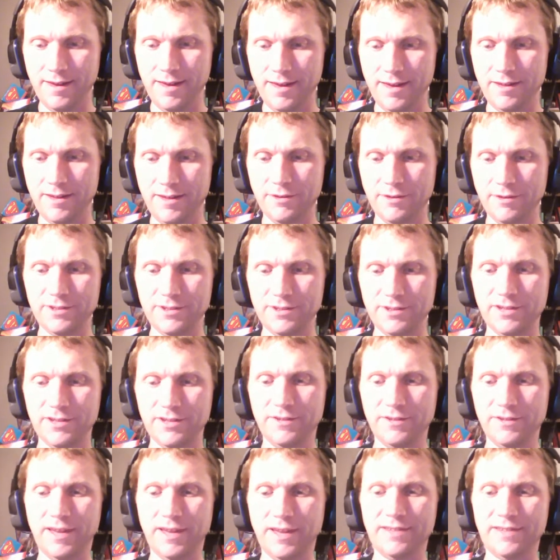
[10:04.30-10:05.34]
was this
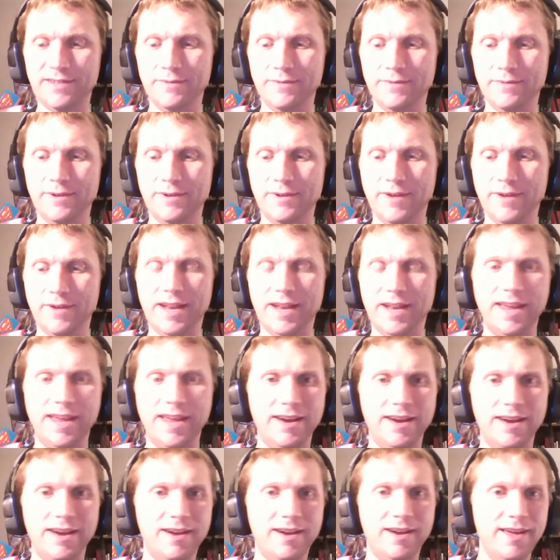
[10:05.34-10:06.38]
nice one right
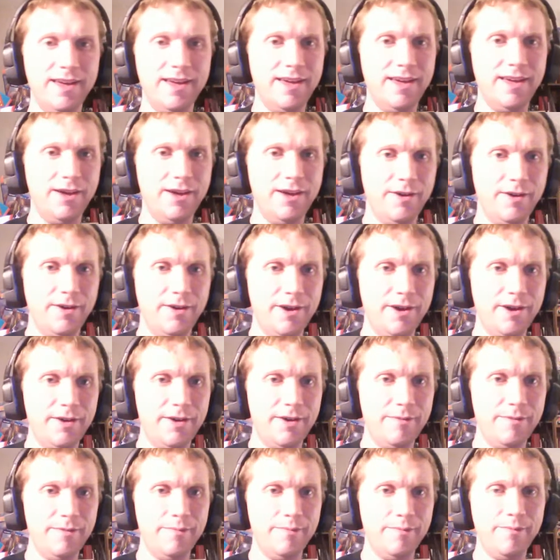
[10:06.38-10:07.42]
here.
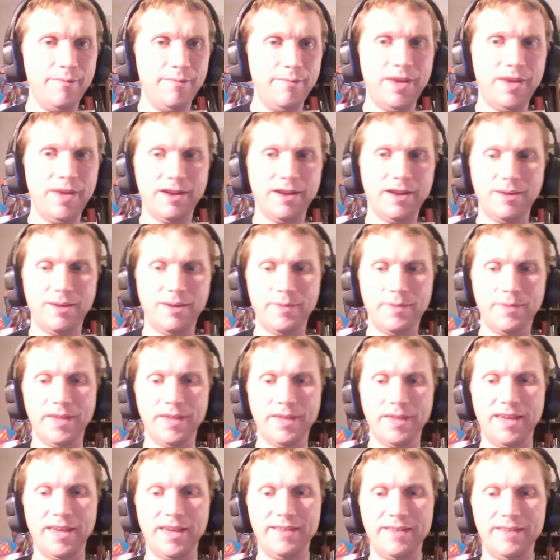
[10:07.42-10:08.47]
Met a couple of
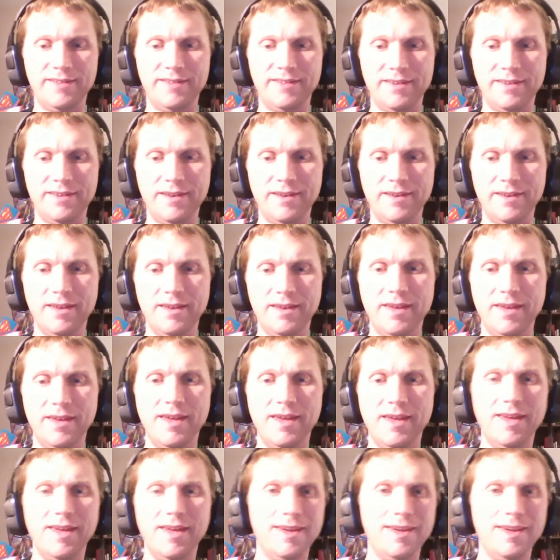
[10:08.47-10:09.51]
kids
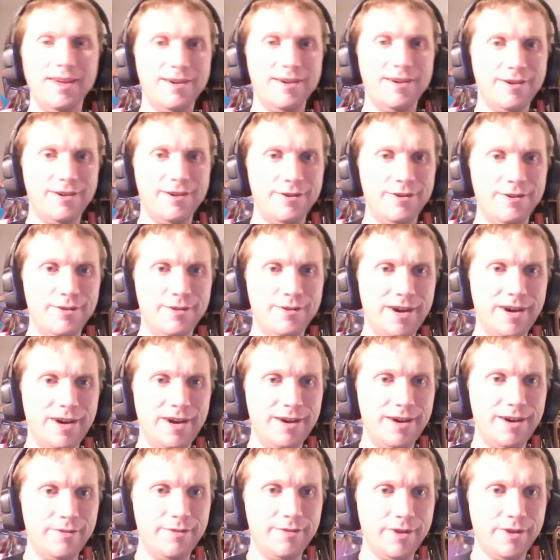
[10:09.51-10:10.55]
who
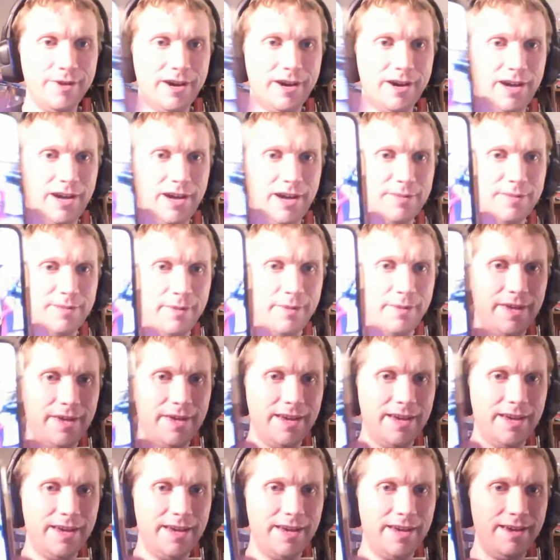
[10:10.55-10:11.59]
were
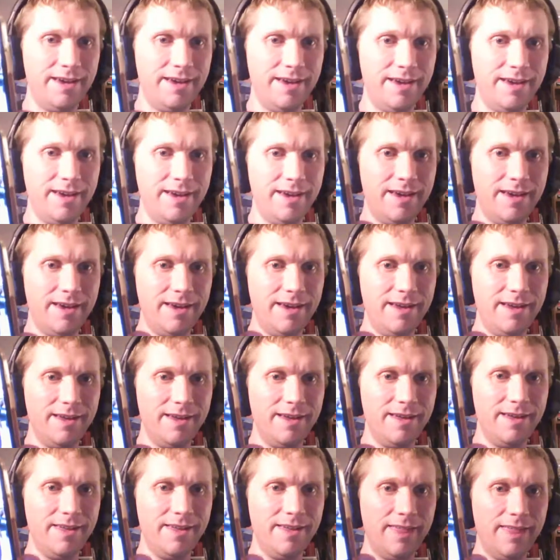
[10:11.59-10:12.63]
cosplaying
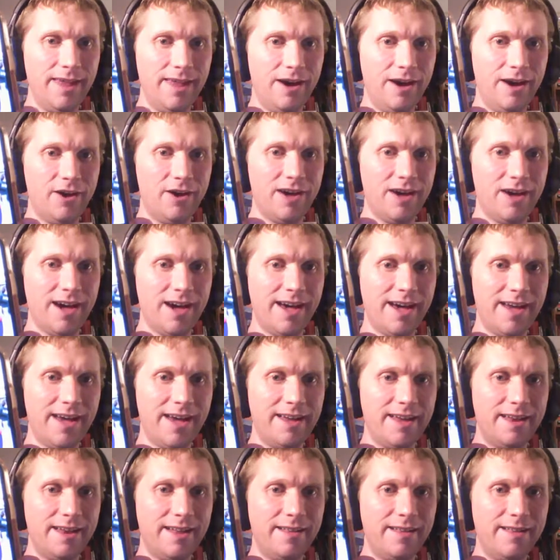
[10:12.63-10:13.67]
Hawkeye
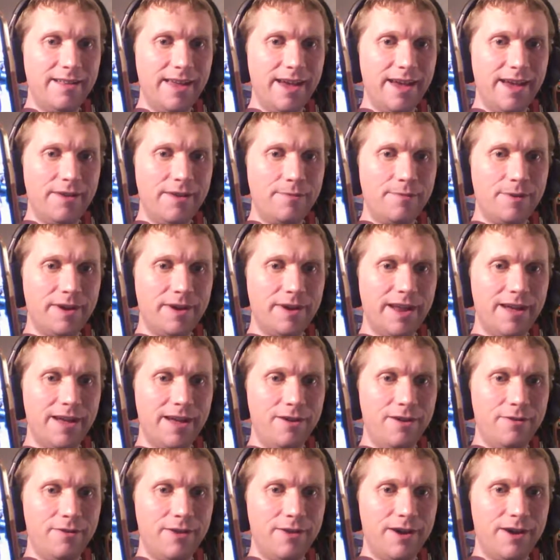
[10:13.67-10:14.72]
and Edward
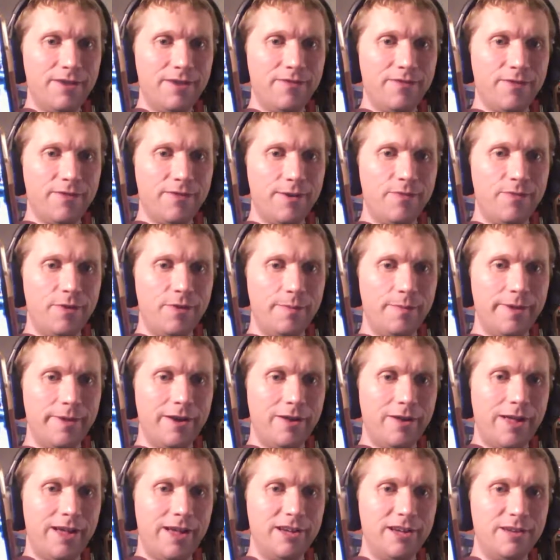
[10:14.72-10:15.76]
Elric from Full Metal
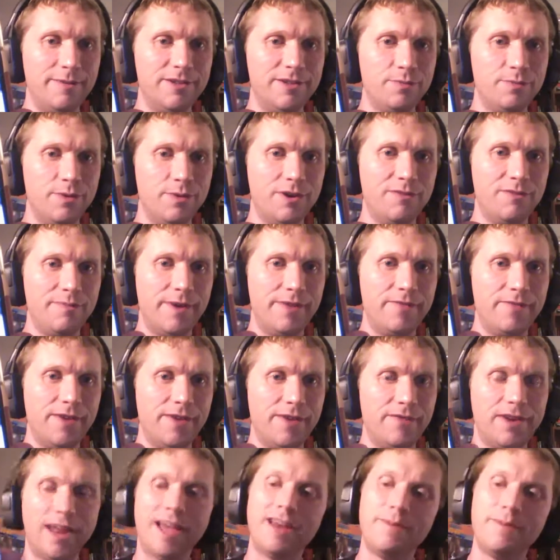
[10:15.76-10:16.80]
Alchemist, one of my favorite
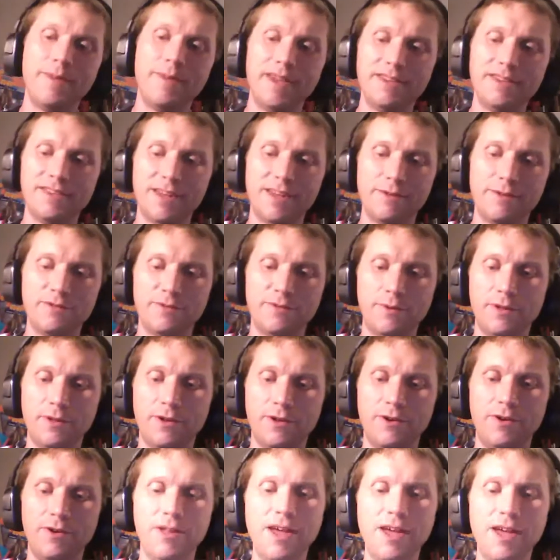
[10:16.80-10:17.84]
animes. That was really
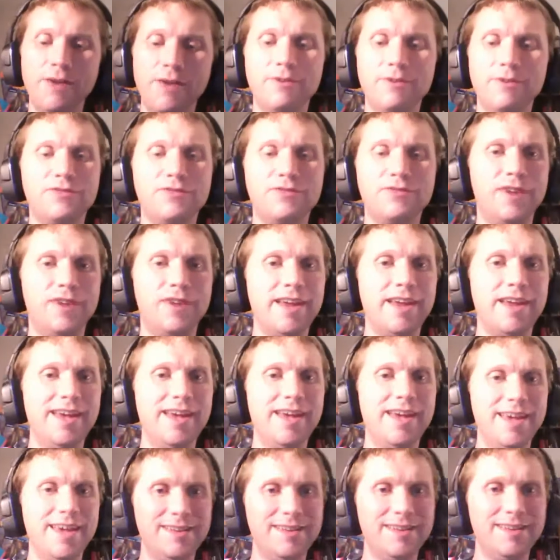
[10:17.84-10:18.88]
cool. What was funny
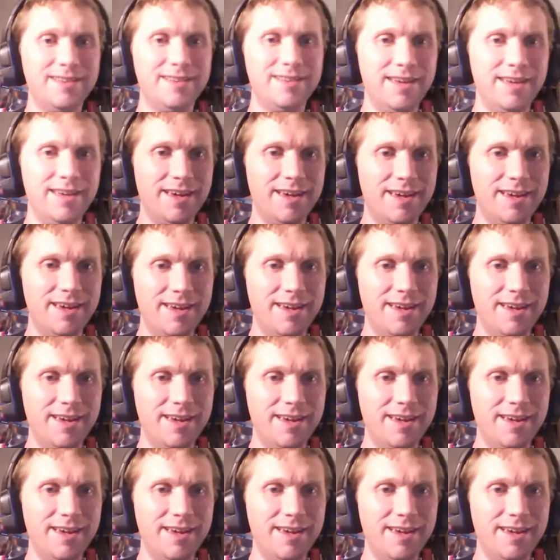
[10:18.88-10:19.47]
is the